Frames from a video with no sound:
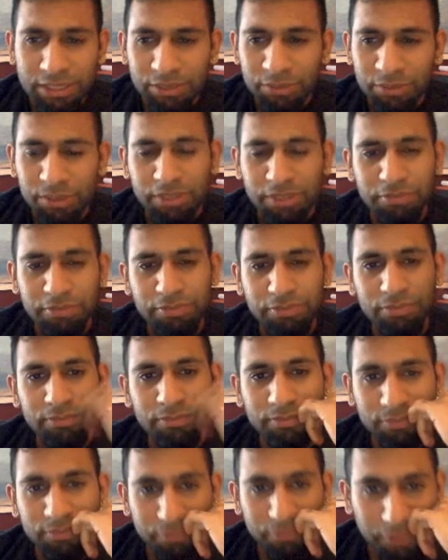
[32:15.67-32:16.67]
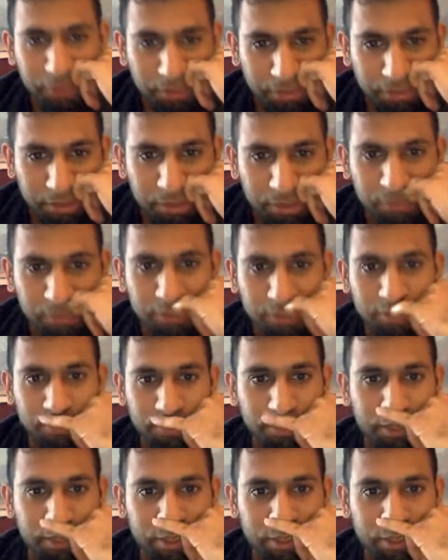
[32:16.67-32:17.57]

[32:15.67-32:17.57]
What am I doing here?